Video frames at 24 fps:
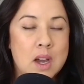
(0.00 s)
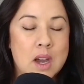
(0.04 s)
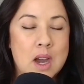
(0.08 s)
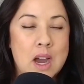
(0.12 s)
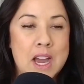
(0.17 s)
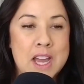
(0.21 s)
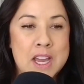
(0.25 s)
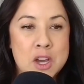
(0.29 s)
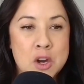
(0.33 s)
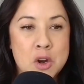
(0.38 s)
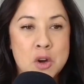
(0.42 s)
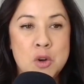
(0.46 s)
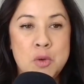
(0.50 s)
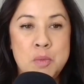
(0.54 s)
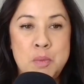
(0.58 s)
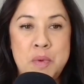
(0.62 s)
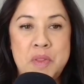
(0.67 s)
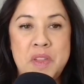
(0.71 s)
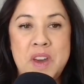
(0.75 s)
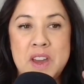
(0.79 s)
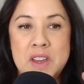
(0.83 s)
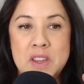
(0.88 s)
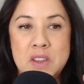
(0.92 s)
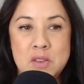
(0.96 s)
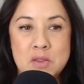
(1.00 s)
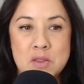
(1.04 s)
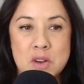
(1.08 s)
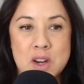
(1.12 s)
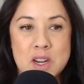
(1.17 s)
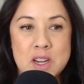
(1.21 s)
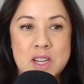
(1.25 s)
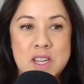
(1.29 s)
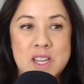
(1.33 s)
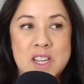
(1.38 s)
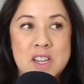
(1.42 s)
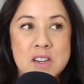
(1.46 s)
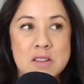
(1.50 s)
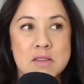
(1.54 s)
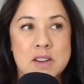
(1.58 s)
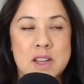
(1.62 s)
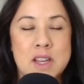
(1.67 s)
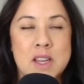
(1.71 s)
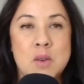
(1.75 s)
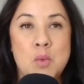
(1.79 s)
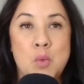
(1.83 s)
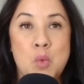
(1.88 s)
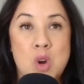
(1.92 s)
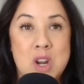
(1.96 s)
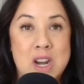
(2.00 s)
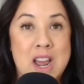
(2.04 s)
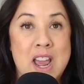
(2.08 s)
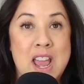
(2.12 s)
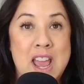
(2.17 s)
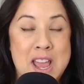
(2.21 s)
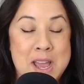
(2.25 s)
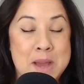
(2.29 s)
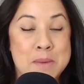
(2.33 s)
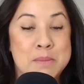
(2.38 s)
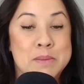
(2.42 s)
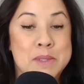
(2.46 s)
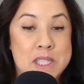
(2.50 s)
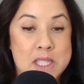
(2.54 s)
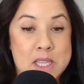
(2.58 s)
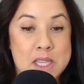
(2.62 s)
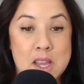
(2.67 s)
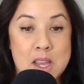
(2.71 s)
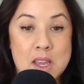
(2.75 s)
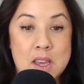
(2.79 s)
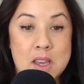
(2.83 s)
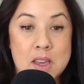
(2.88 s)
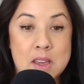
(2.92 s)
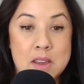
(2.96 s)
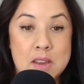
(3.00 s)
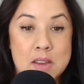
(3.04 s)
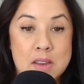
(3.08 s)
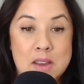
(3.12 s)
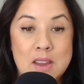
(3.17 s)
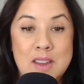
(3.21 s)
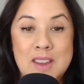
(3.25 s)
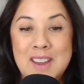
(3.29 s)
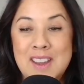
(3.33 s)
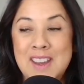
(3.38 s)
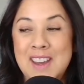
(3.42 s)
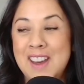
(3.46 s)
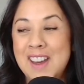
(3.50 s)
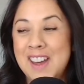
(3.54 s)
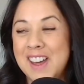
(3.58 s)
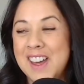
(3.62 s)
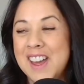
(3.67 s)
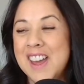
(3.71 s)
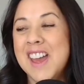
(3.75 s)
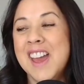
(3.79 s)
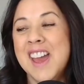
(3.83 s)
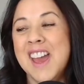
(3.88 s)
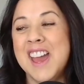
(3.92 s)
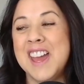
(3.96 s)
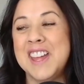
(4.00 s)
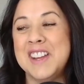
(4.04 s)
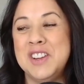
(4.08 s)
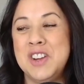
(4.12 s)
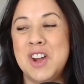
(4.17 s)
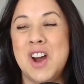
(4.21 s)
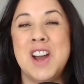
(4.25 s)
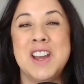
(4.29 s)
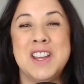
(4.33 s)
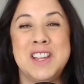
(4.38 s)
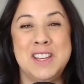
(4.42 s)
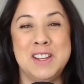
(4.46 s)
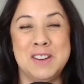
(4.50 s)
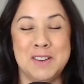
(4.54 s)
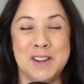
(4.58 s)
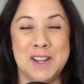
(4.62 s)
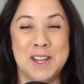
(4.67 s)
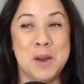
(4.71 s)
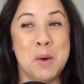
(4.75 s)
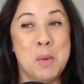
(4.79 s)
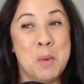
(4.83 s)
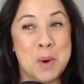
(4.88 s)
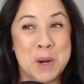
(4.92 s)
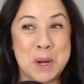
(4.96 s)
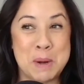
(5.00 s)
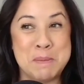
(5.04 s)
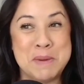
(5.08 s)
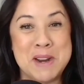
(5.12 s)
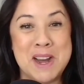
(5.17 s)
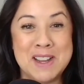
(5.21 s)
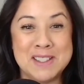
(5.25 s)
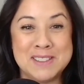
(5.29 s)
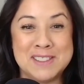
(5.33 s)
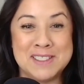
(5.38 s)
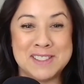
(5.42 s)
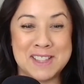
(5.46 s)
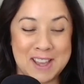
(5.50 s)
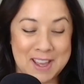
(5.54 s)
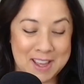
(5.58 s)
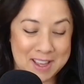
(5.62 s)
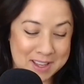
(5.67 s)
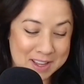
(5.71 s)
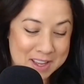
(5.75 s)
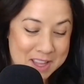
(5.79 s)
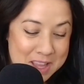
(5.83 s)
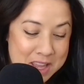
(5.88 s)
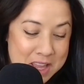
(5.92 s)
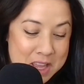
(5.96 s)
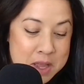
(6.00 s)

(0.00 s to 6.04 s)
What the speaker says: I hope that you are hearing what I am saying and not hearing what I'm not saying.